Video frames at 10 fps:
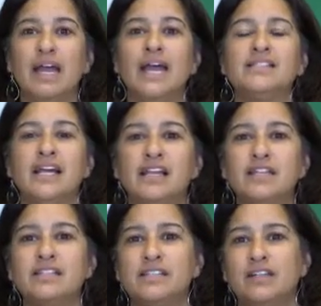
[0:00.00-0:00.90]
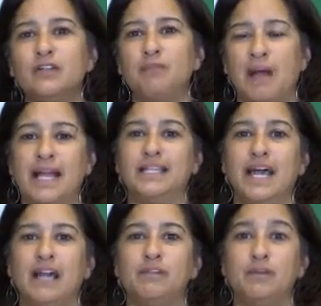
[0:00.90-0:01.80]
As I consider my
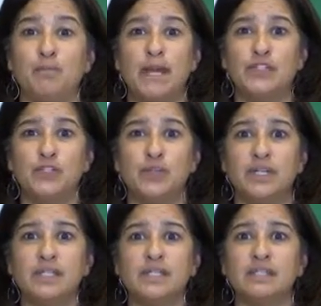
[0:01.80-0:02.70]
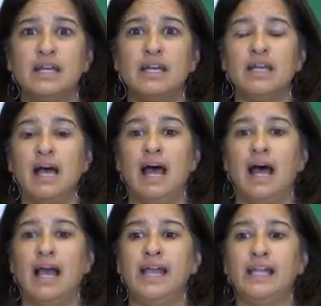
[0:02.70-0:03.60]
data for my students,
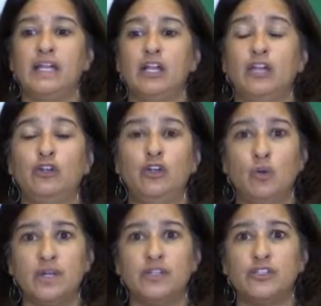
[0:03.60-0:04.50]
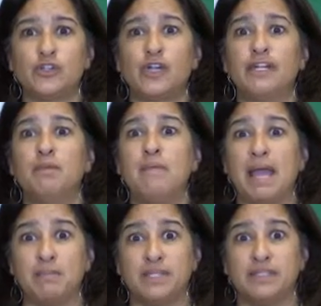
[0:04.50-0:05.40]
I noticed during the
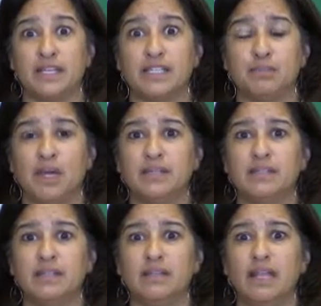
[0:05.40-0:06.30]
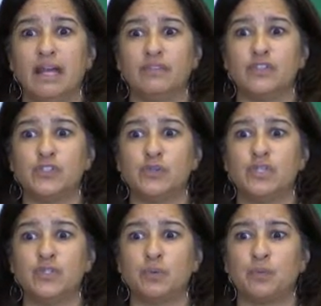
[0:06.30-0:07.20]
MAPS assessment that the
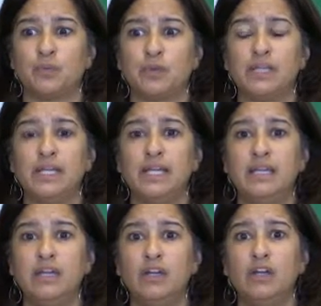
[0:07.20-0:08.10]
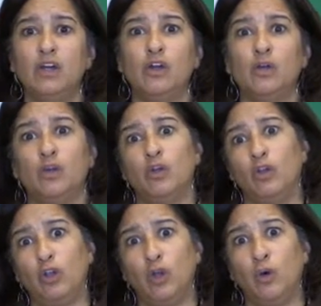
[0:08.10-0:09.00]
students were really
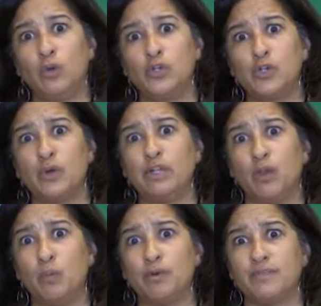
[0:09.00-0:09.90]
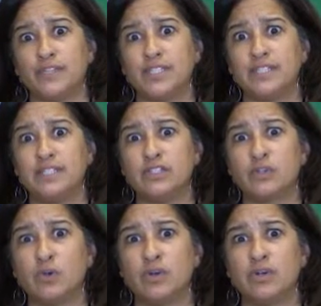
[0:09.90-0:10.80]
showing low proficiency
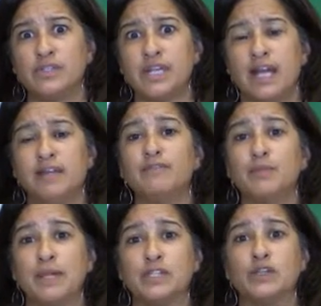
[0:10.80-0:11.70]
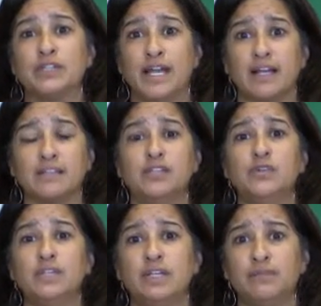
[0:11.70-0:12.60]
scores on informational text and
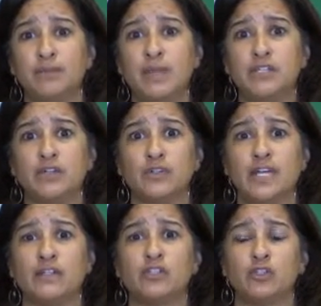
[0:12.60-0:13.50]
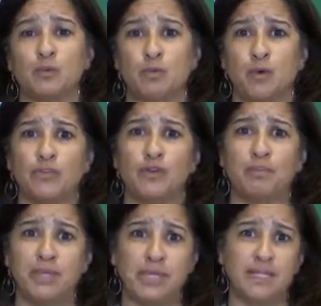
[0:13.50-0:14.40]
using informational text to support their
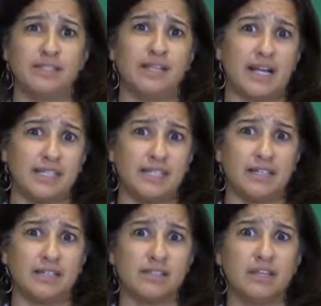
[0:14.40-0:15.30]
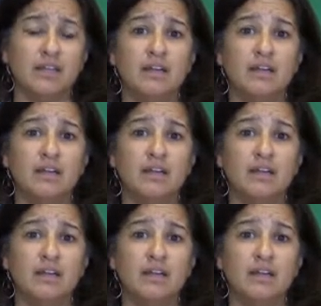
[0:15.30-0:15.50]
opinions and ideas.